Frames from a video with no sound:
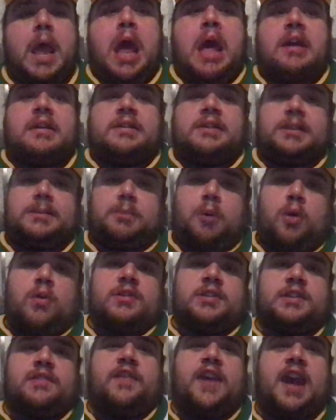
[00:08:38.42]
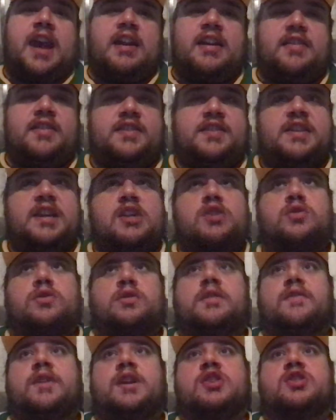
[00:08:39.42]
sports fan in the Central
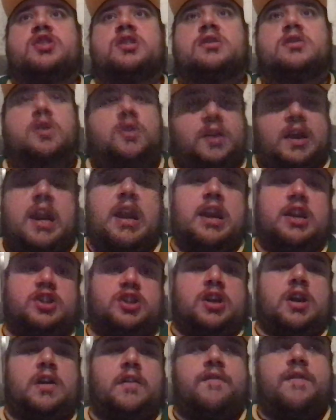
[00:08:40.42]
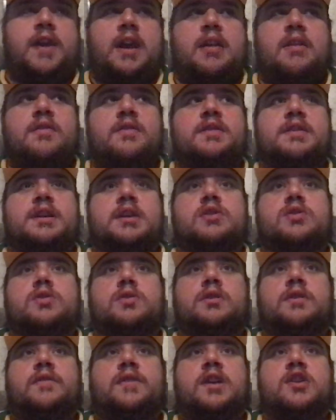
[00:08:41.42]
Division or an NHL fan in the Central
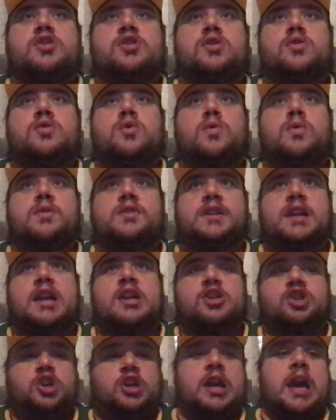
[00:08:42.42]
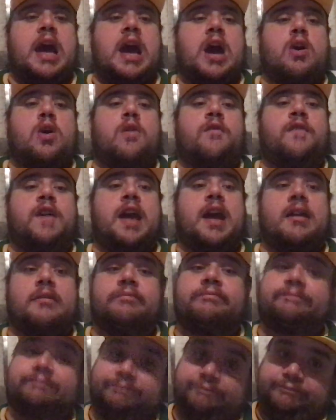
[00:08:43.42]
Division who is not a Chicago fan,
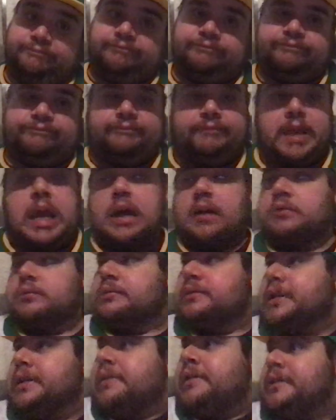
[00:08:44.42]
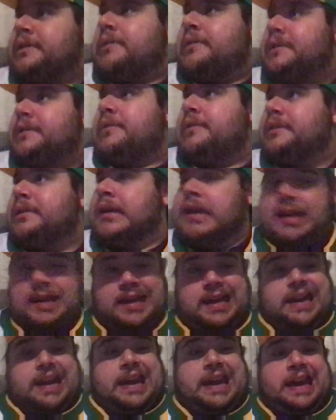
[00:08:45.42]
yeah,
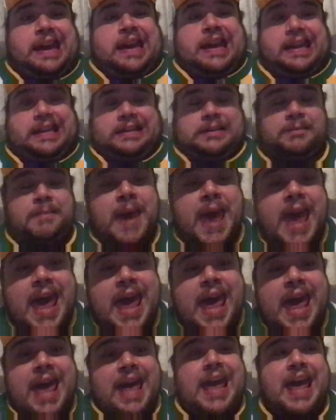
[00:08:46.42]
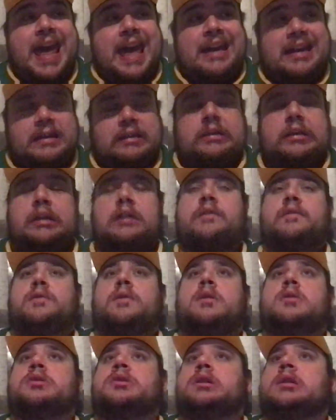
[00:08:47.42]
he's back,
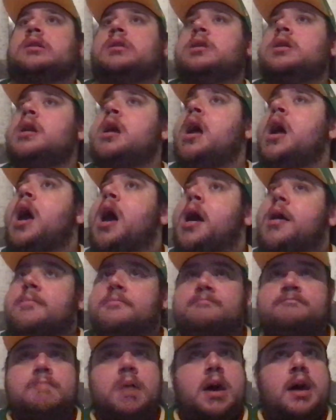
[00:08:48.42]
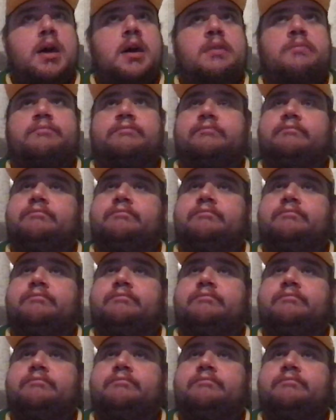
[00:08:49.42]
unfortunately. But